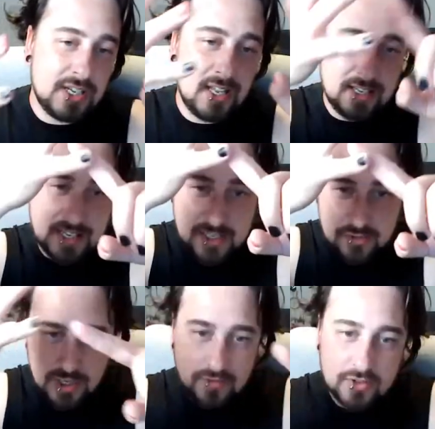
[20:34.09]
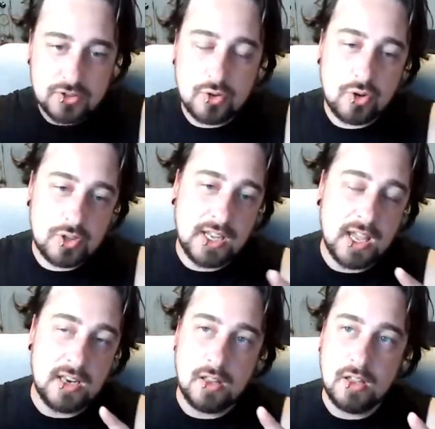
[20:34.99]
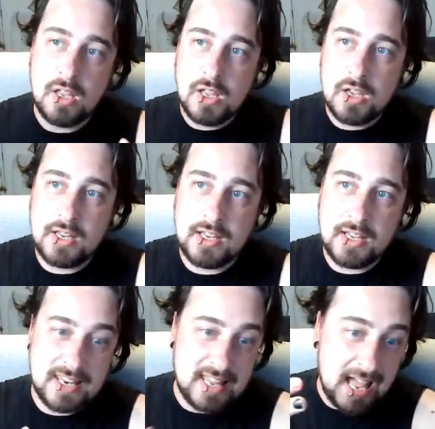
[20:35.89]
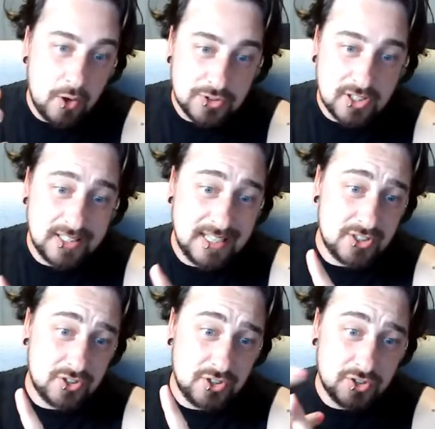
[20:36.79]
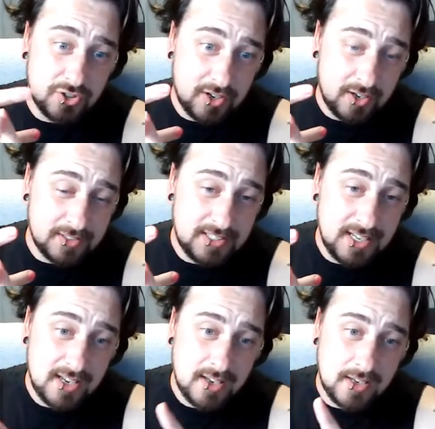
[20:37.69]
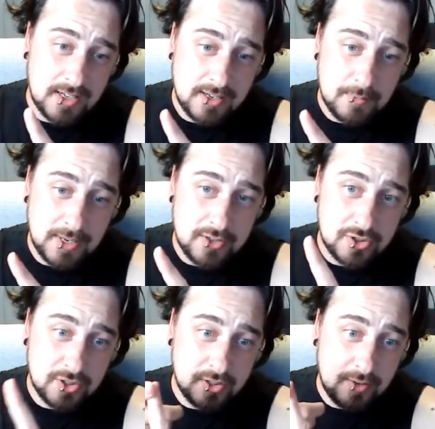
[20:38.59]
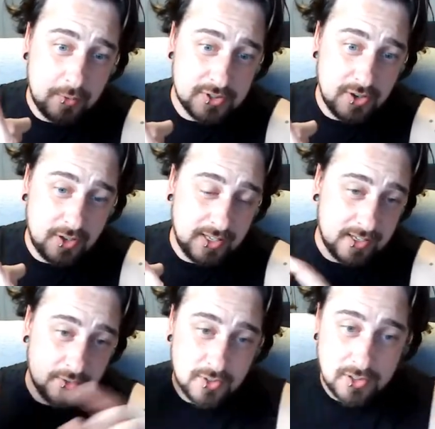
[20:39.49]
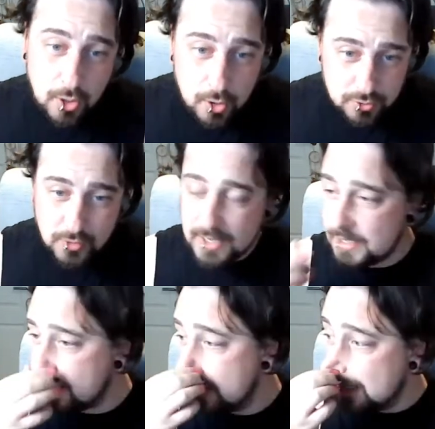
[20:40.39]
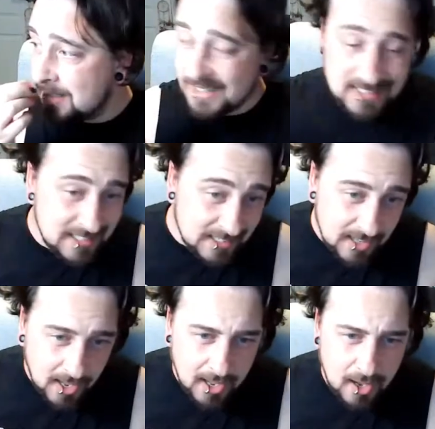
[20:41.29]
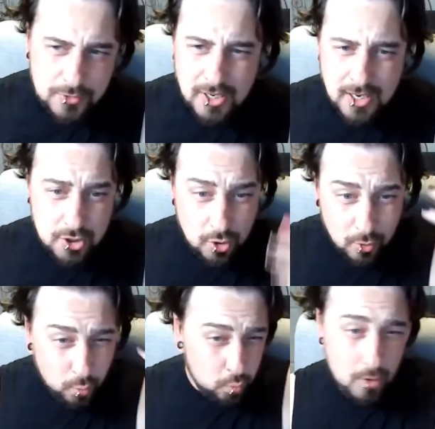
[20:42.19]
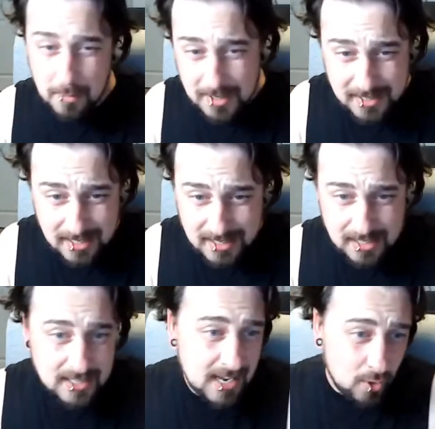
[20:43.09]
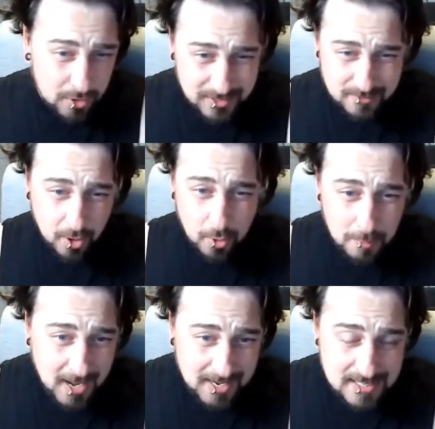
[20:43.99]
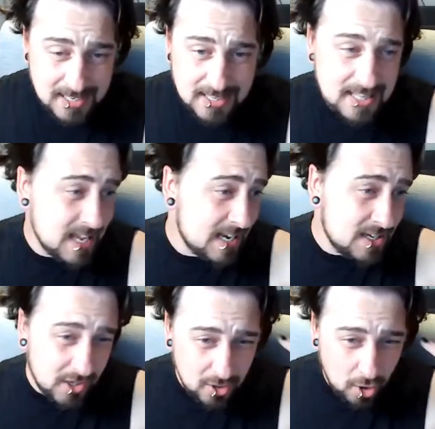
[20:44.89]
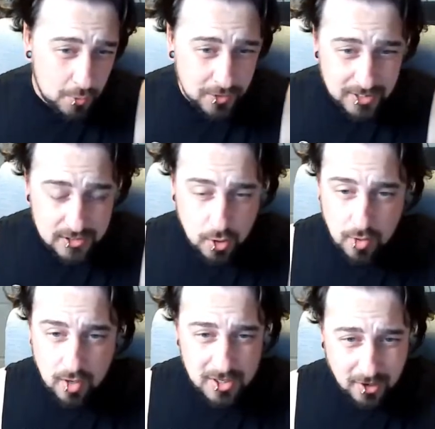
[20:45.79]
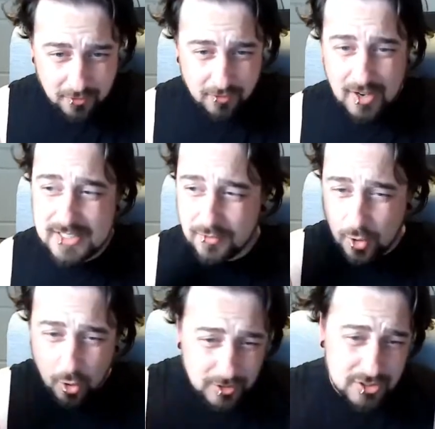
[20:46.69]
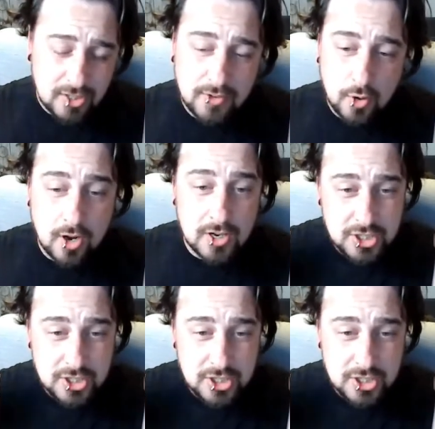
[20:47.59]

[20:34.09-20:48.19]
You're getting the kids ready for school. You're getting the you're getting the house cleaned. You're sorting out dinner. You're making sure everyone's got like clothes ready. You're cleaning the house. You're a woman at the end of the day, or a, or a man at the end of the day, and you got your own things going on. You have friends. You have all this stuff going on.